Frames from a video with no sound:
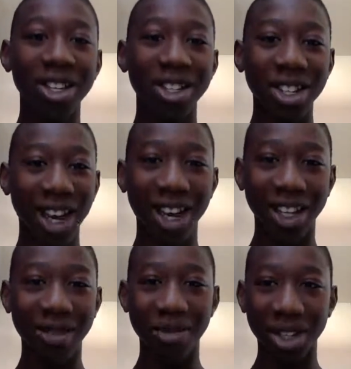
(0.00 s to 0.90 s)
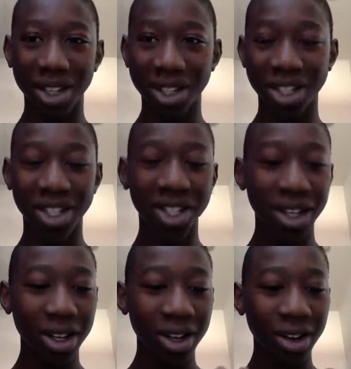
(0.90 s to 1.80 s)
died because,
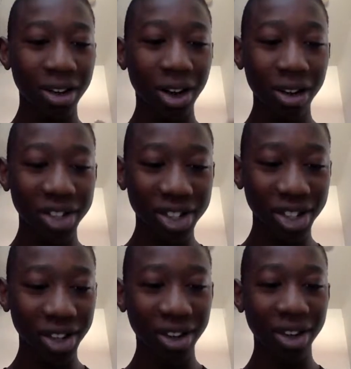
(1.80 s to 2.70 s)
obviously,